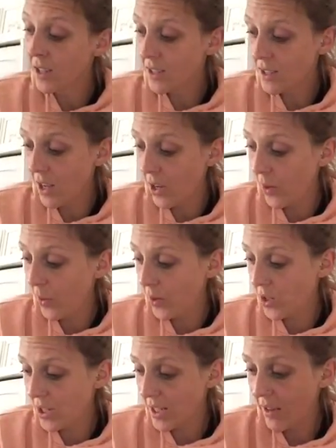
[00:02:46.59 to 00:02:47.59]
So
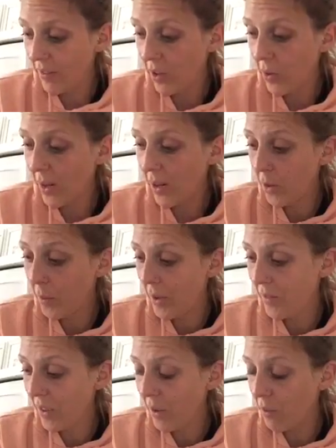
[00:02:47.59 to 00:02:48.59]
just giving you a little
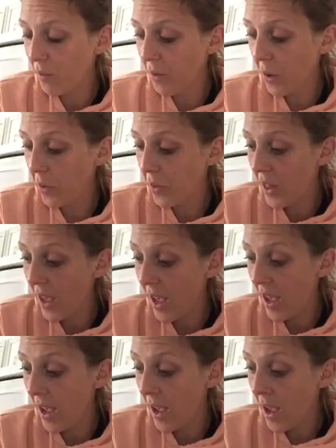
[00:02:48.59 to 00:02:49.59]
bit of info
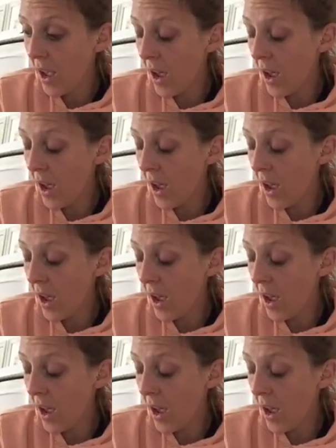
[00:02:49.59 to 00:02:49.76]
there.